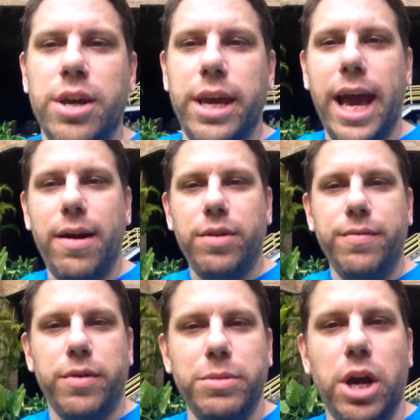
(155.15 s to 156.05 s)
you have them
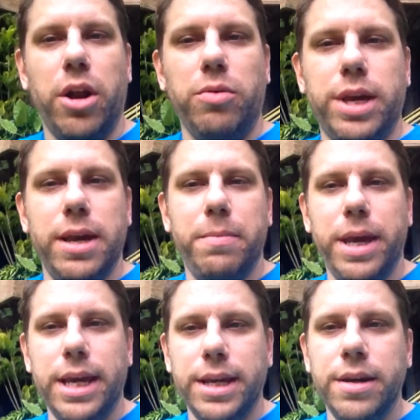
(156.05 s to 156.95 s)
from the auto
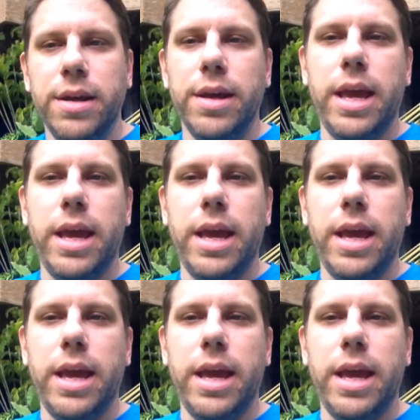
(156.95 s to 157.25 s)
campaign,